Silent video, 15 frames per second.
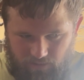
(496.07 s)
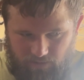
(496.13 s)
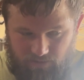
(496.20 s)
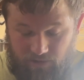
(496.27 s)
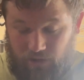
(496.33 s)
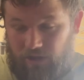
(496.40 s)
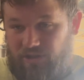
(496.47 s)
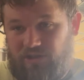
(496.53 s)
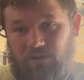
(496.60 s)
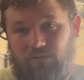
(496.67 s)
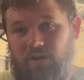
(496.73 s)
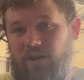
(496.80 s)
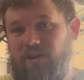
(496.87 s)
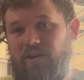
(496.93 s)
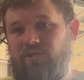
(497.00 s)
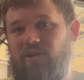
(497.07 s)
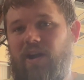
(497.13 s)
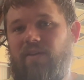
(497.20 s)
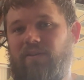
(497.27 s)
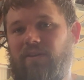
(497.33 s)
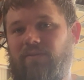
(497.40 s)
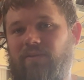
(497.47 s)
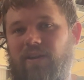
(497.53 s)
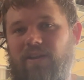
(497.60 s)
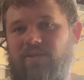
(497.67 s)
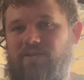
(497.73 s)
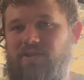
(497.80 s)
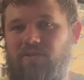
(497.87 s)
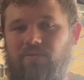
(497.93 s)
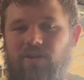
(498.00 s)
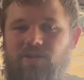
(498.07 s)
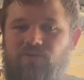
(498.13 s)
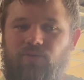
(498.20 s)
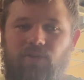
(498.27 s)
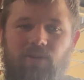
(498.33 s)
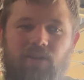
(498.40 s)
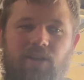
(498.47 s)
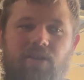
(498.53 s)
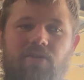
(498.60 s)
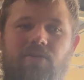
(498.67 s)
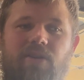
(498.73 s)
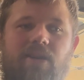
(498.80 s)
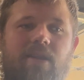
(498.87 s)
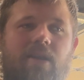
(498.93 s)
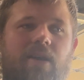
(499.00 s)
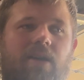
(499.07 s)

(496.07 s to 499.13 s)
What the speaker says: The truck's still running and driving. It still runs really good.